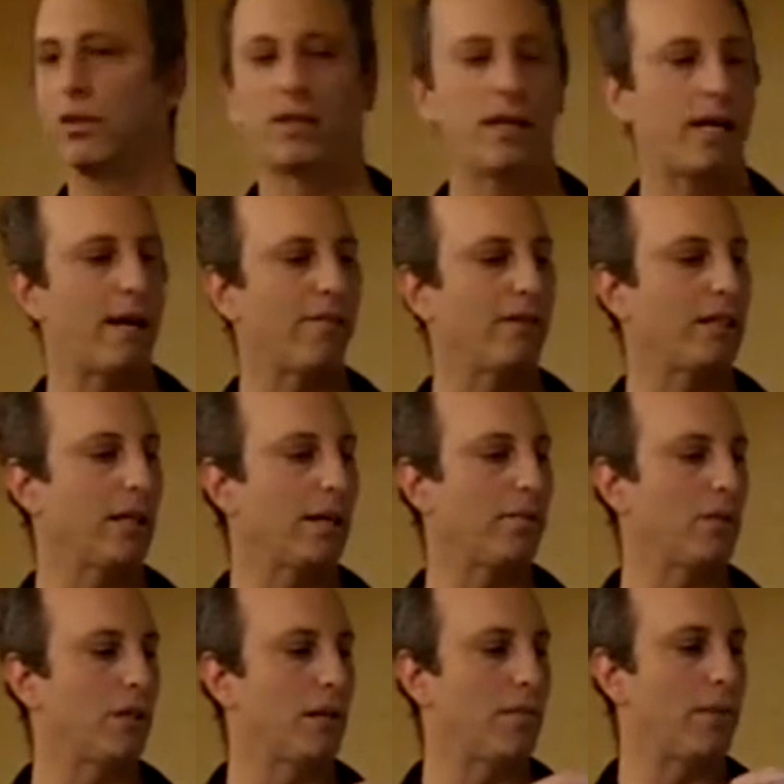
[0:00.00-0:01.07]
so that every
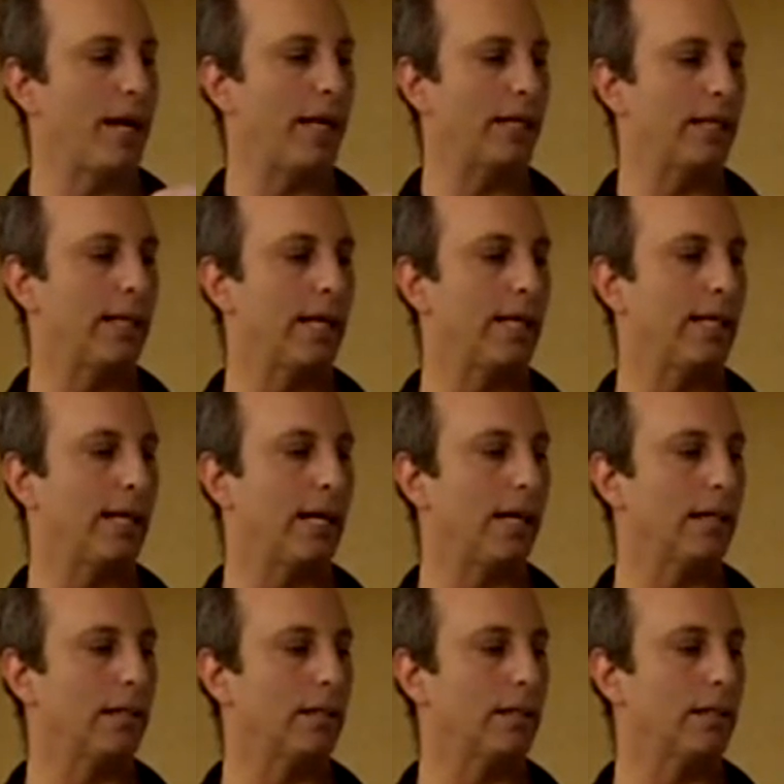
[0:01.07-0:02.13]
time you come back to that
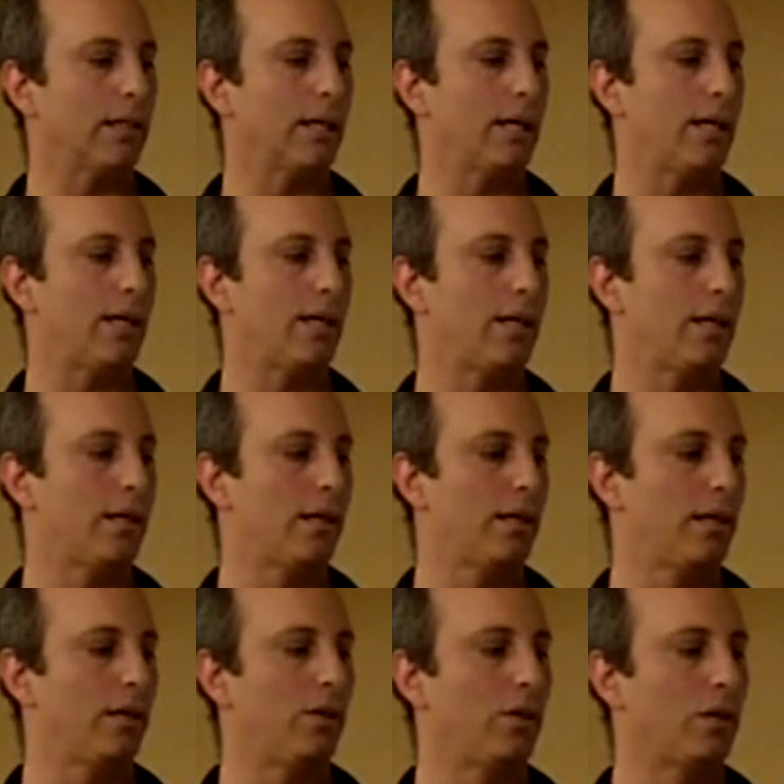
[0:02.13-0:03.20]
text, then
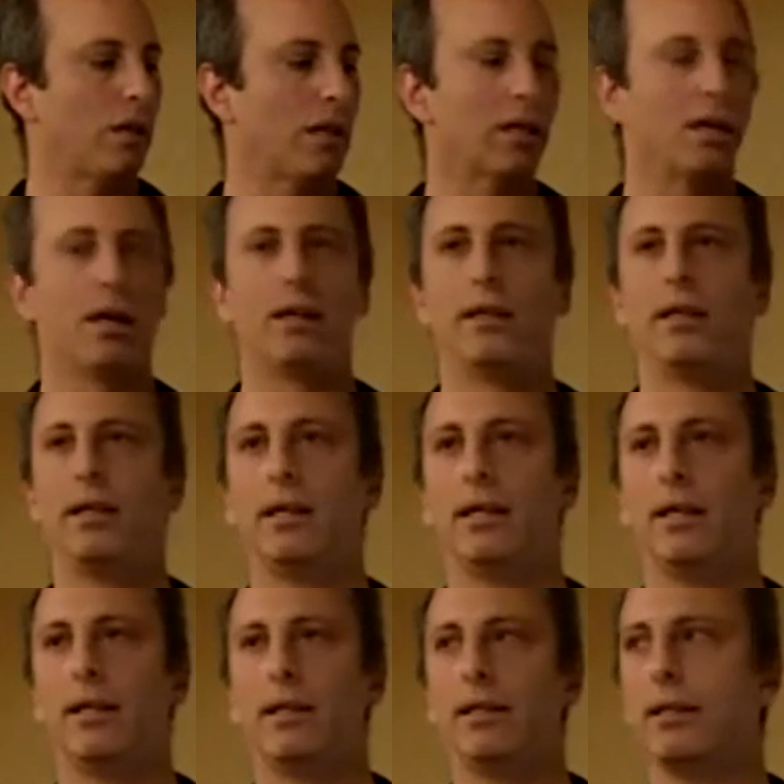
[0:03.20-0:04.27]
you click on it
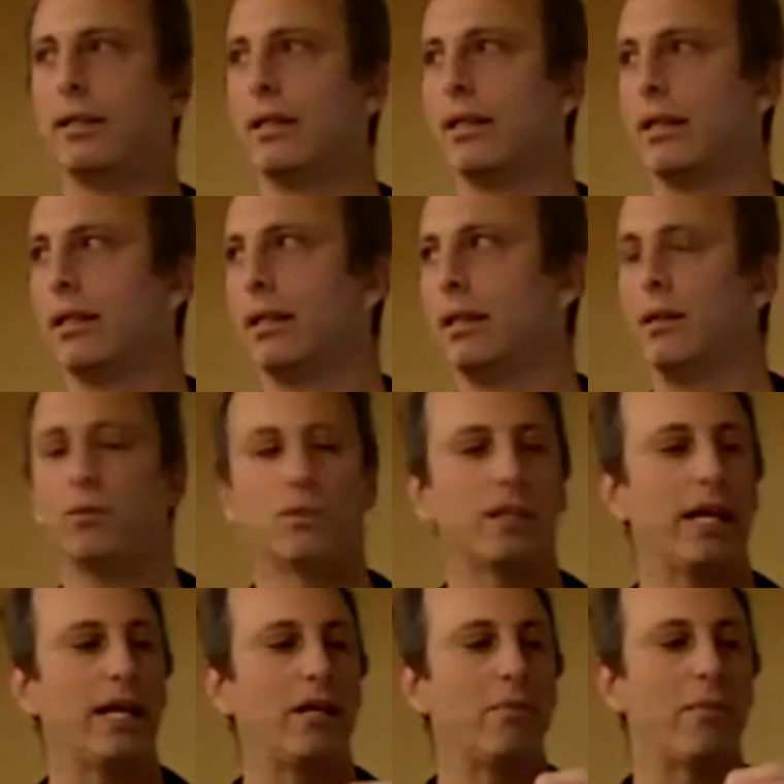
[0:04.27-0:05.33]
and it will
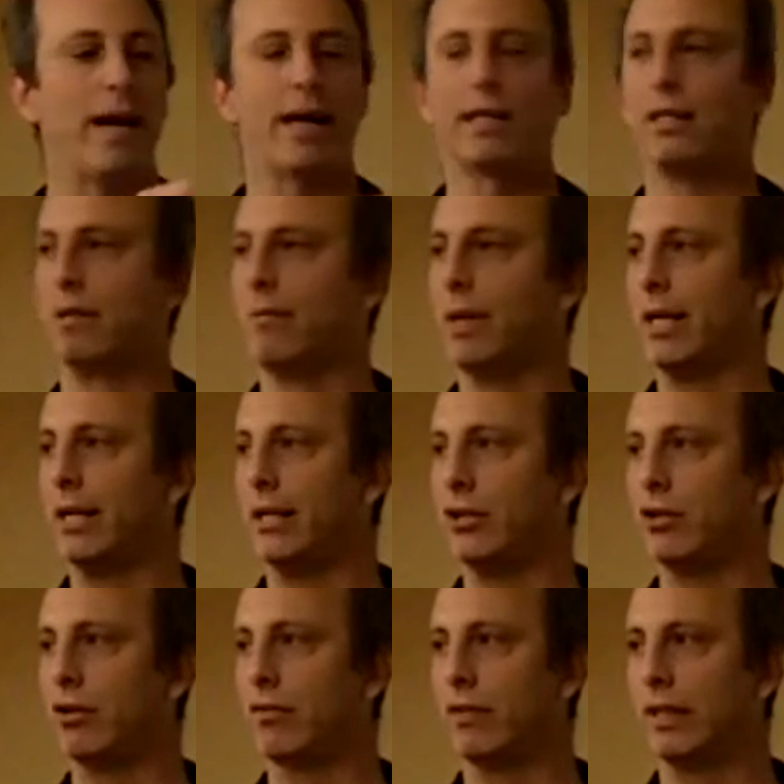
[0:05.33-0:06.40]
take you back to the
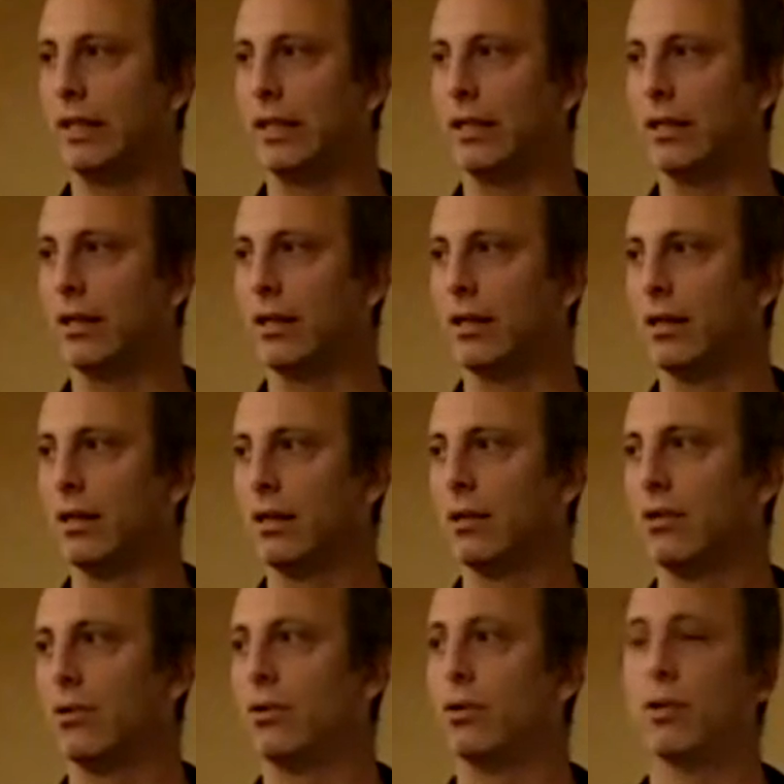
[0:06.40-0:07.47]
page over here.
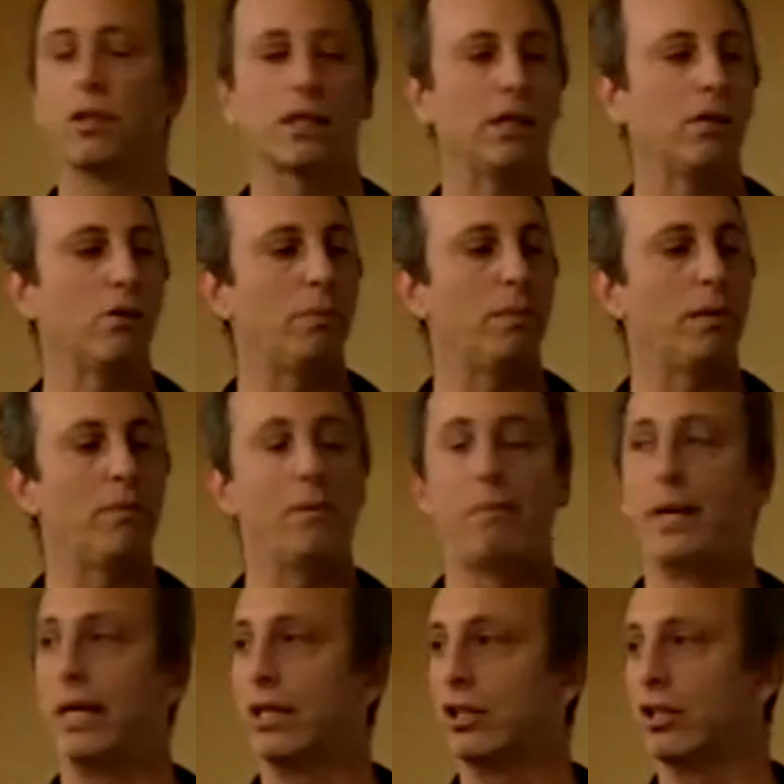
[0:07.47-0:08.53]
Or it can open up a
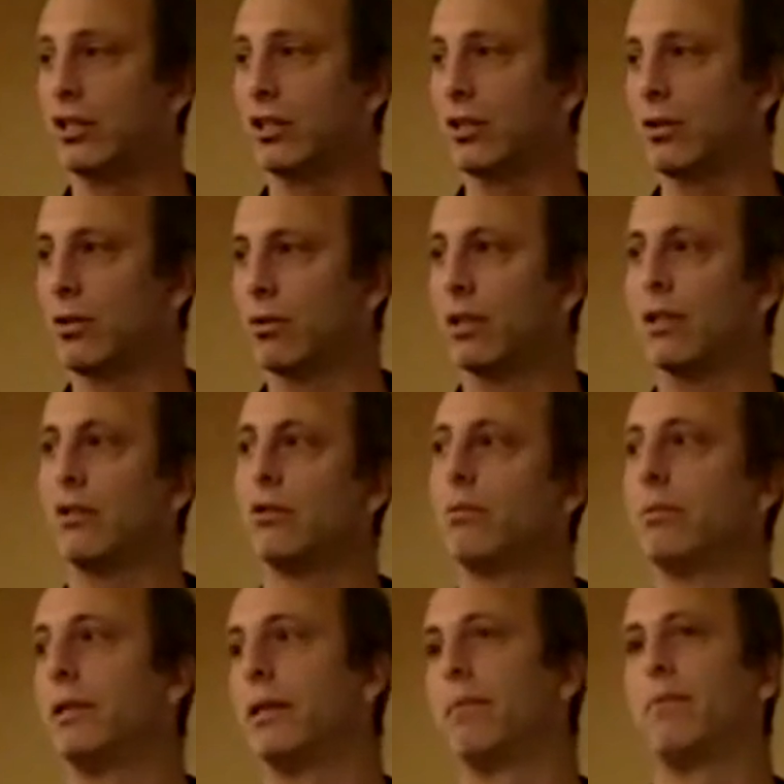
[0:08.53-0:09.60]
picture, or it can
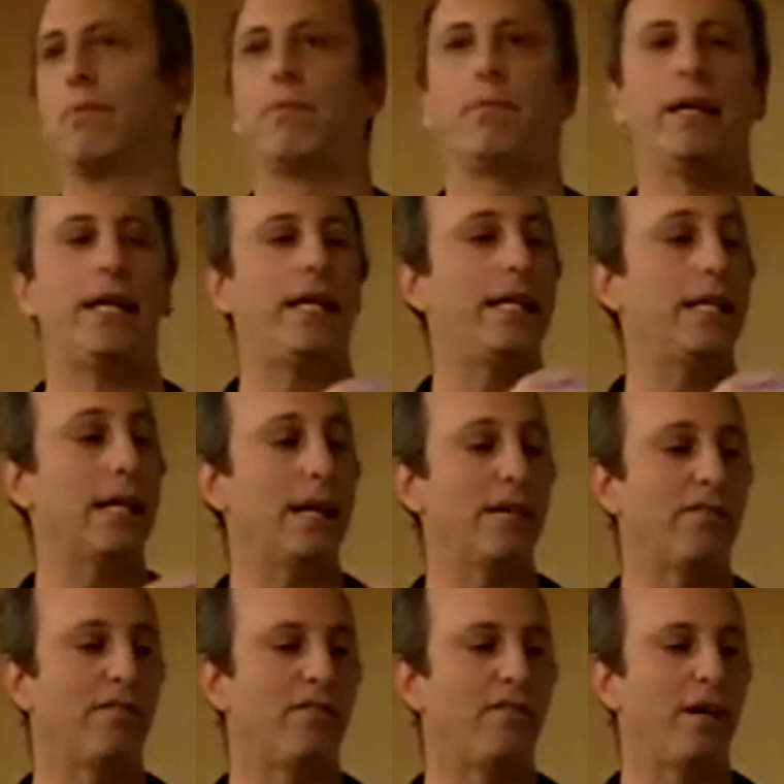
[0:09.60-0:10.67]
open up any
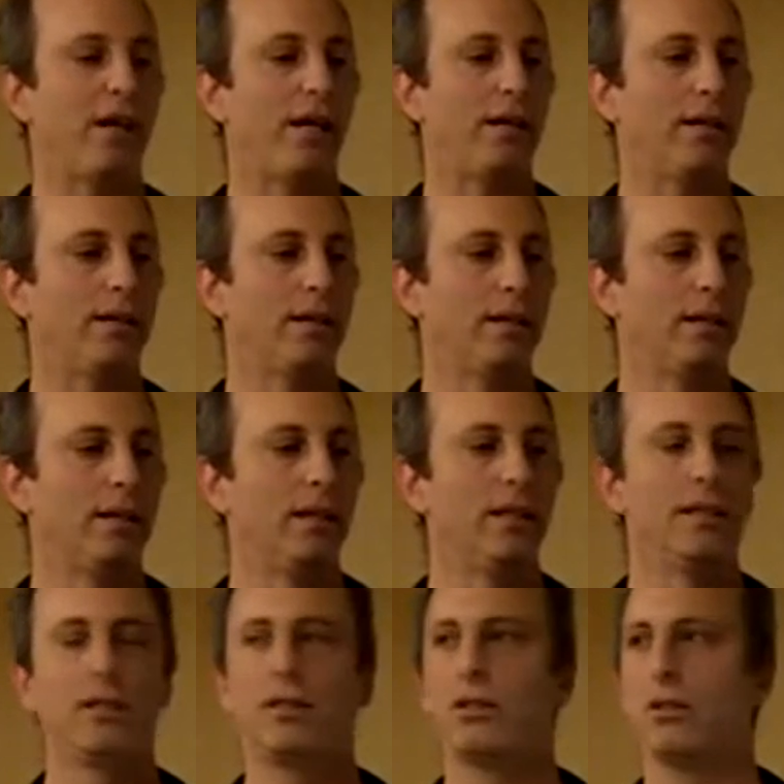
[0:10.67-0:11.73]
kind of a file.
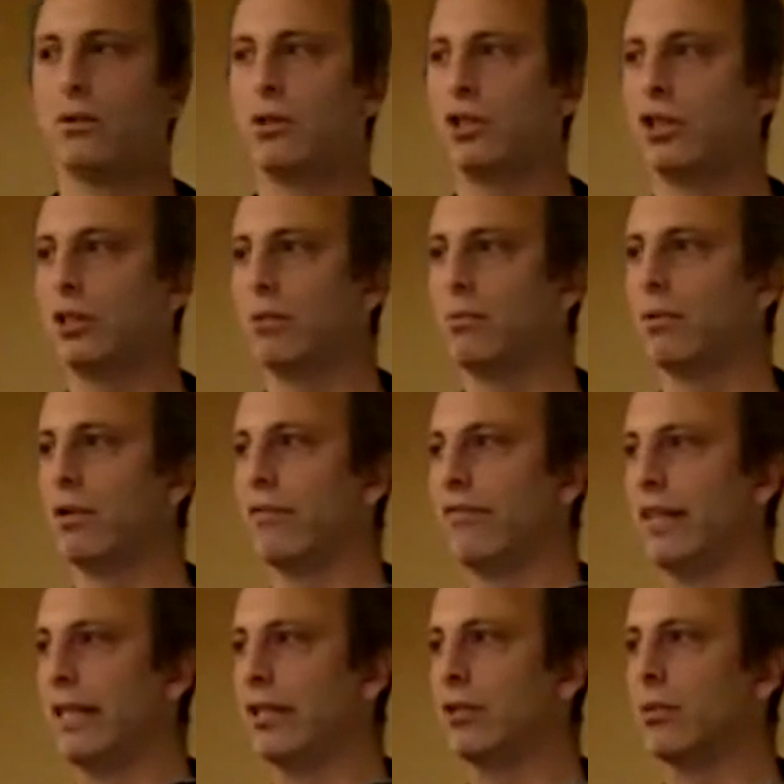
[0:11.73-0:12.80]
So it's just a more
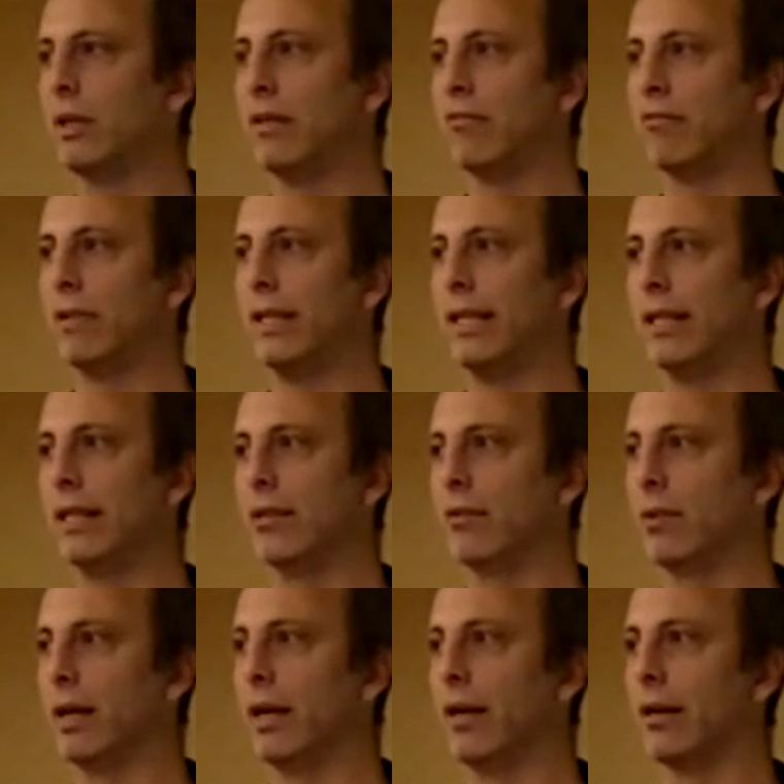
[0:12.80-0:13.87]
advanced way of reading,
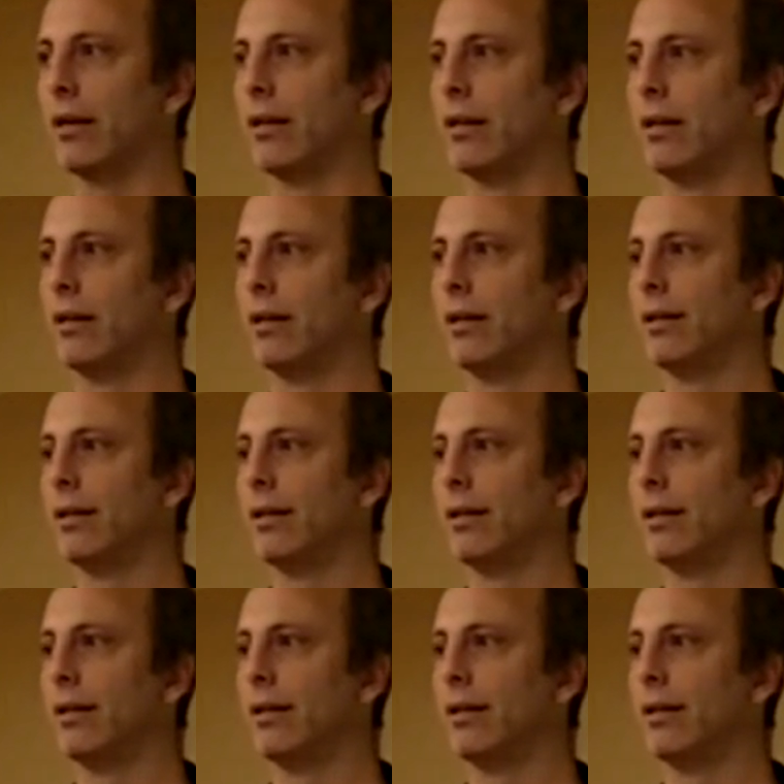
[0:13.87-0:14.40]
where